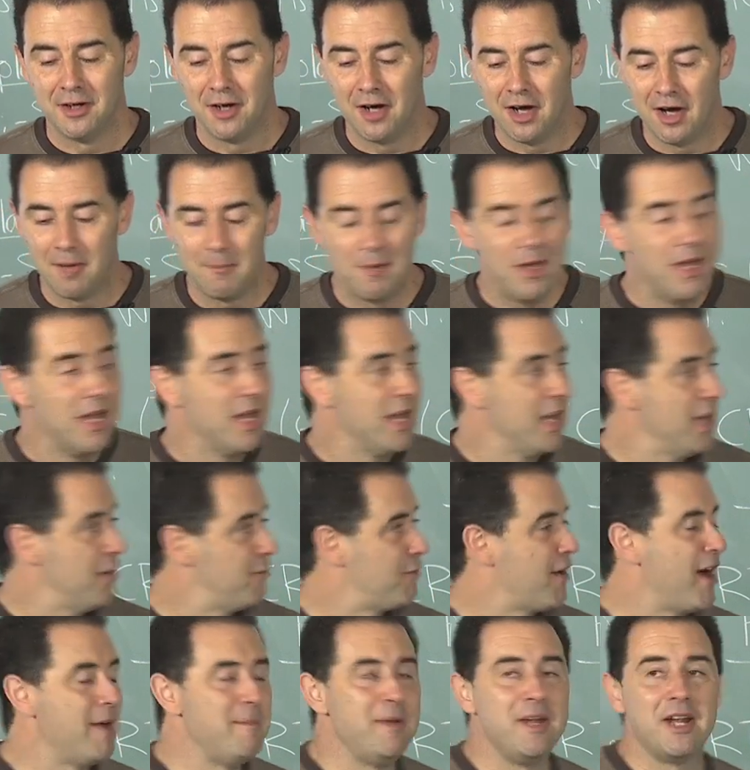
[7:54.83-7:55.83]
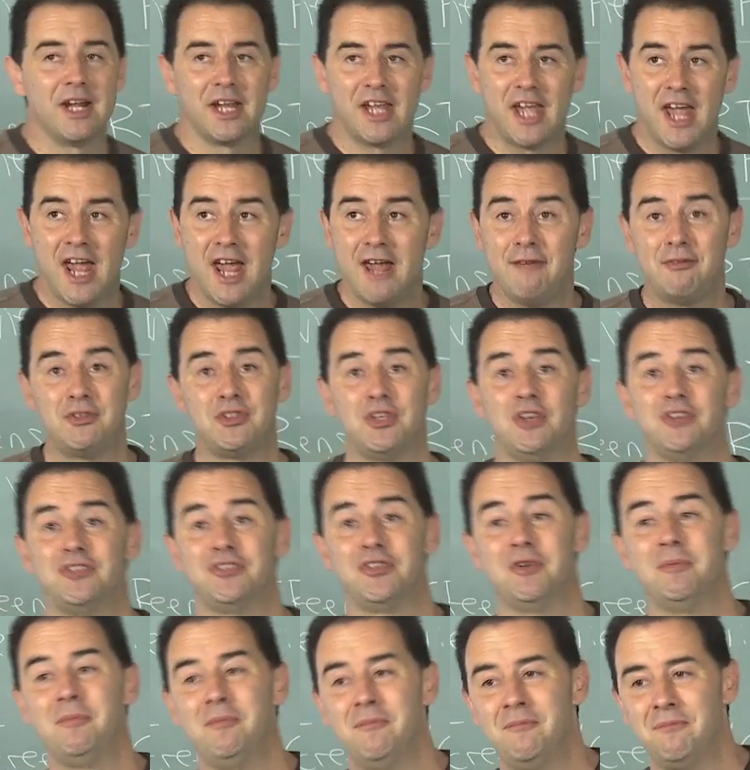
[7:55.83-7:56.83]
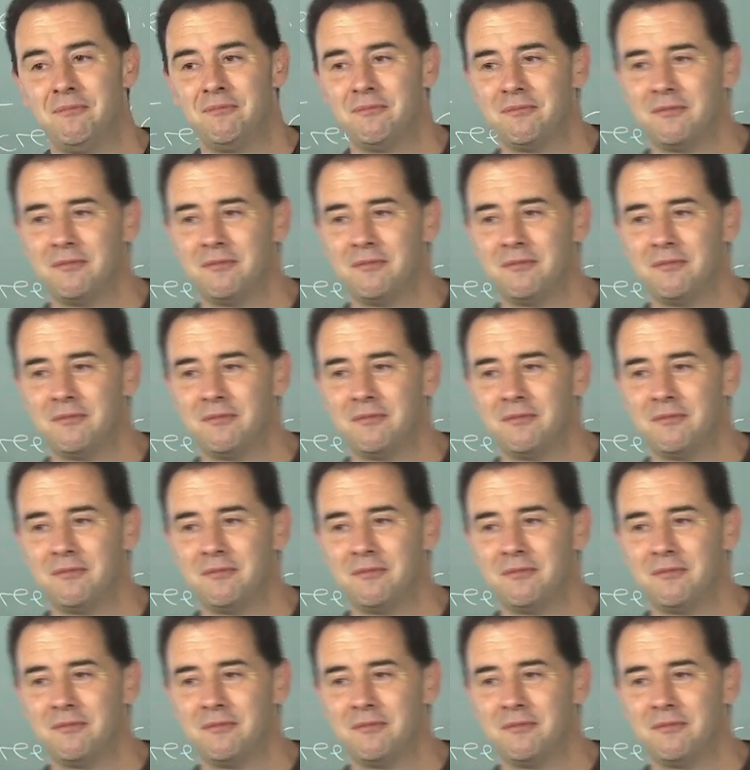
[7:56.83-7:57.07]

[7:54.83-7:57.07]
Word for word: Um, if I'm in a cave system